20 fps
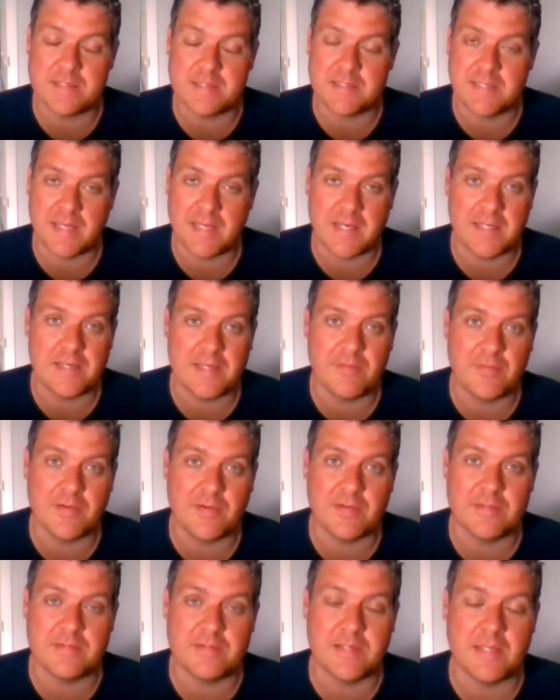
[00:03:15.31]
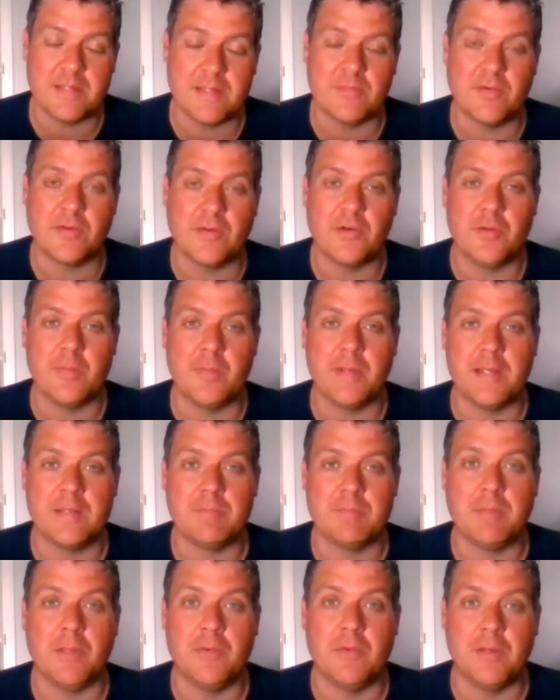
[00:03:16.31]
and now he feels that the recruitment has
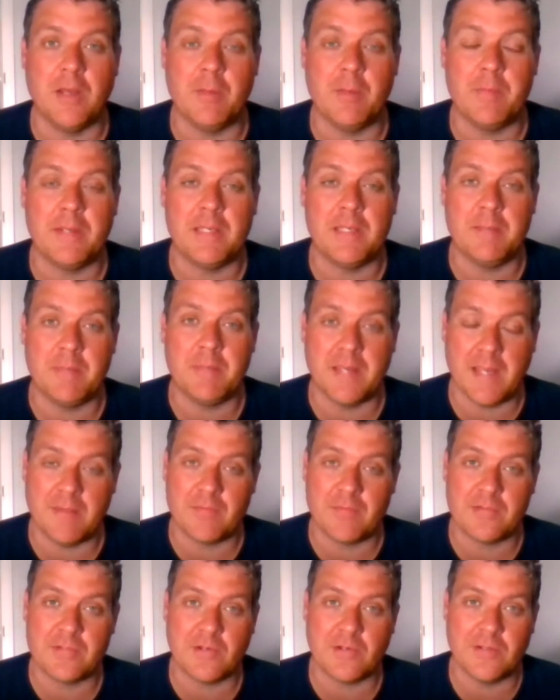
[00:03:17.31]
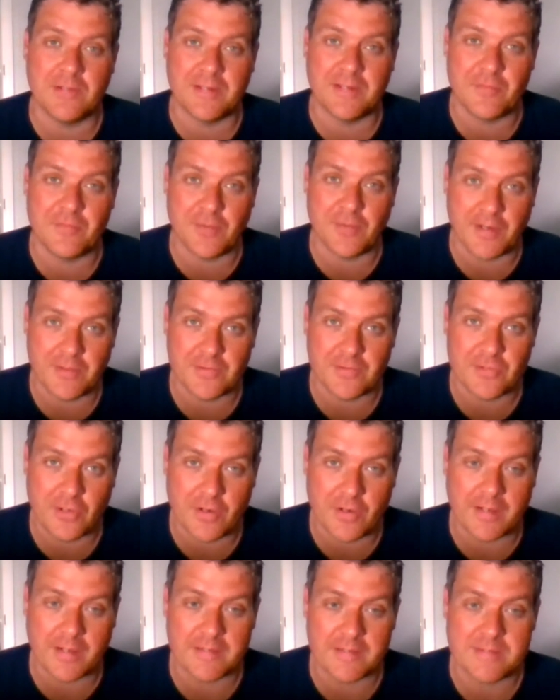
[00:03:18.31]
blown up and he may have to start looking for other
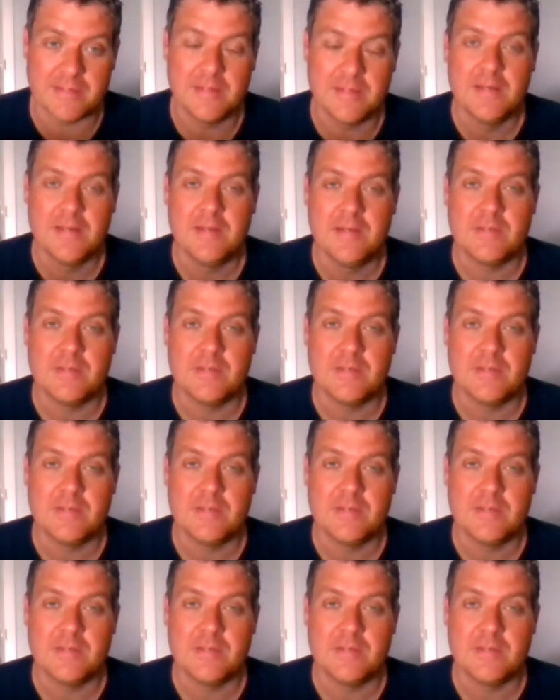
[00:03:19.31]
targets.